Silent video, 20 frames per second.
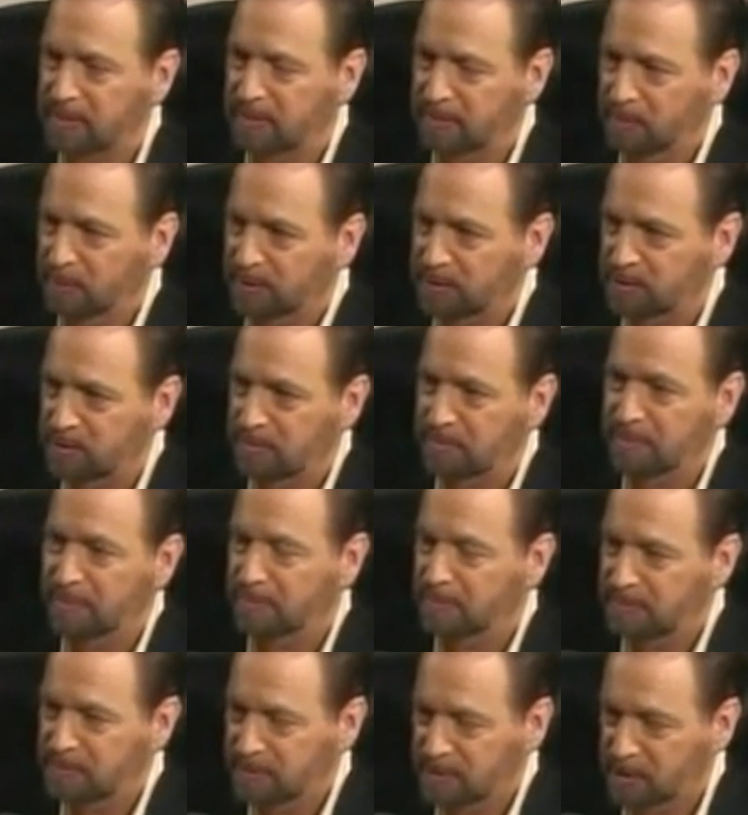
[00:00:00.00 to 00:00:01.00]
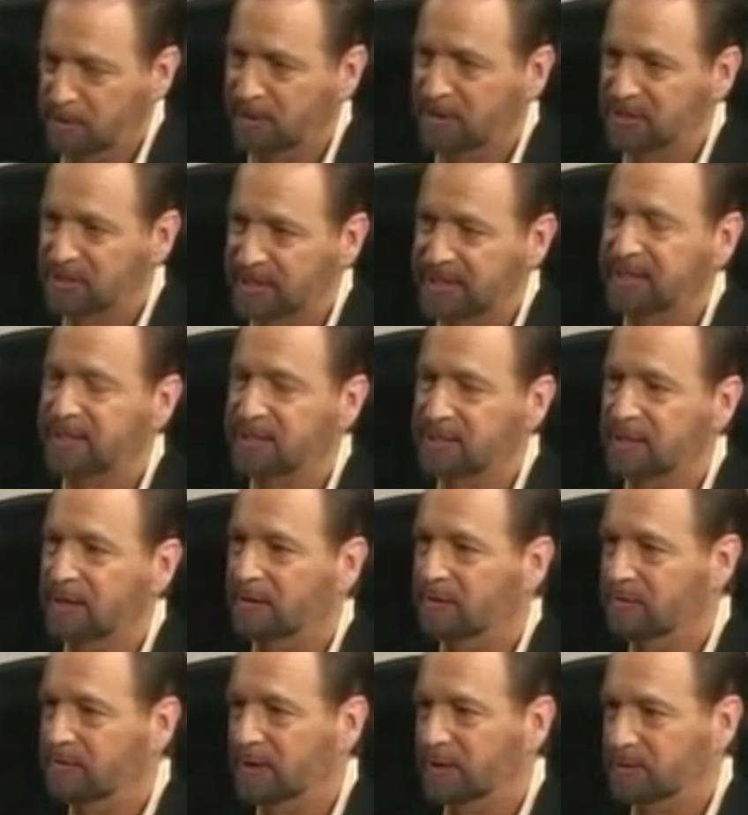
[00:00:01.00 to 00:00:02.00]
went to Graceland
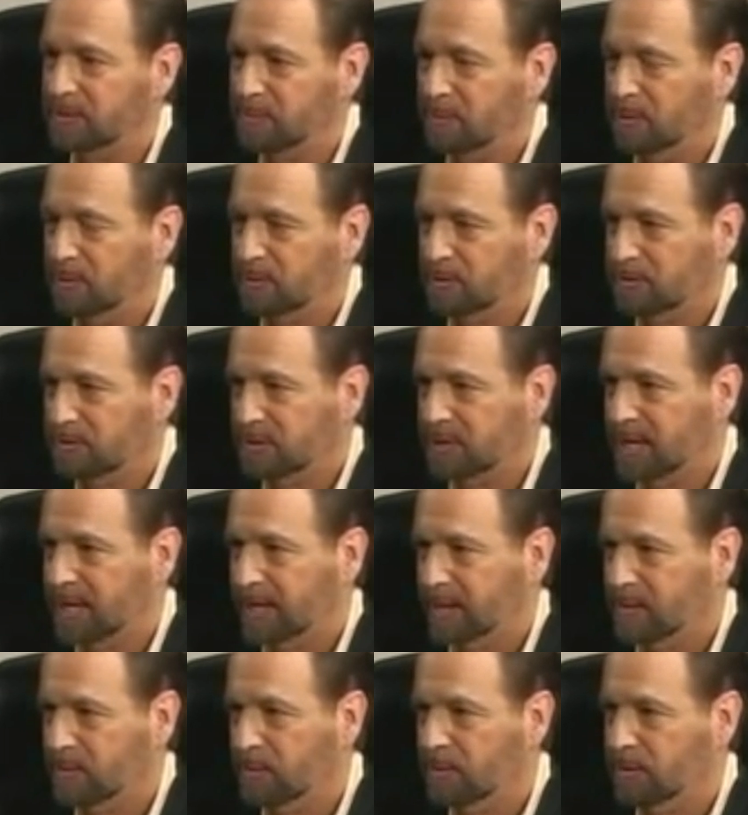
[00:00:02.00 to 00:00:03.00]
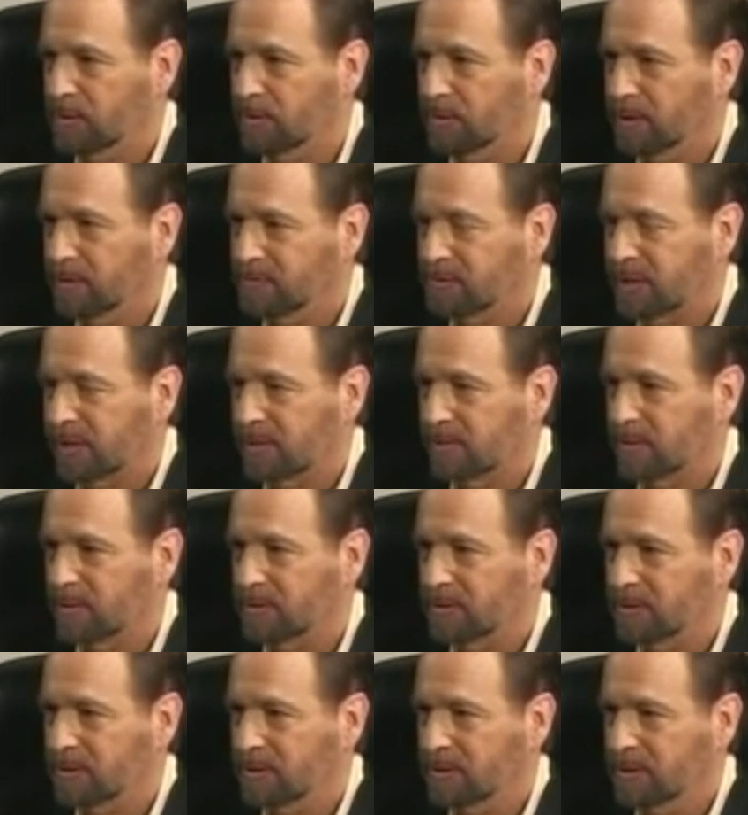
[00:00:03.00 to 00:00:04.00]
itself as opposed to standing where the gravesite was?